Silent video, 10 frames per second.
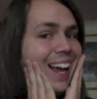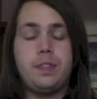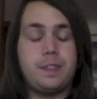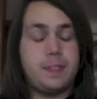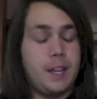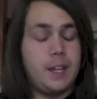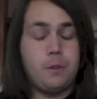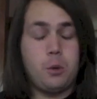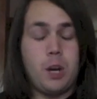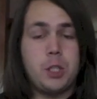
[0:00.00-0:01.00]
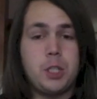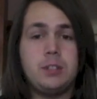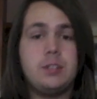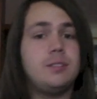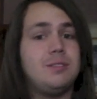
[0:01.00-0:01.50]
Thank you for watching.
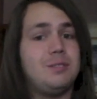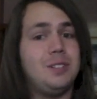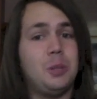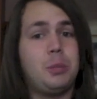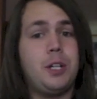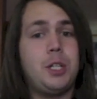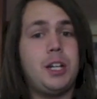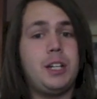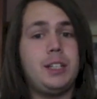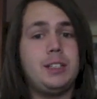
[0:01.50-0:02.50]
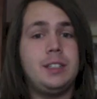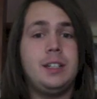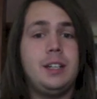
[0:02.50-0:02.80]
Really appreciate it.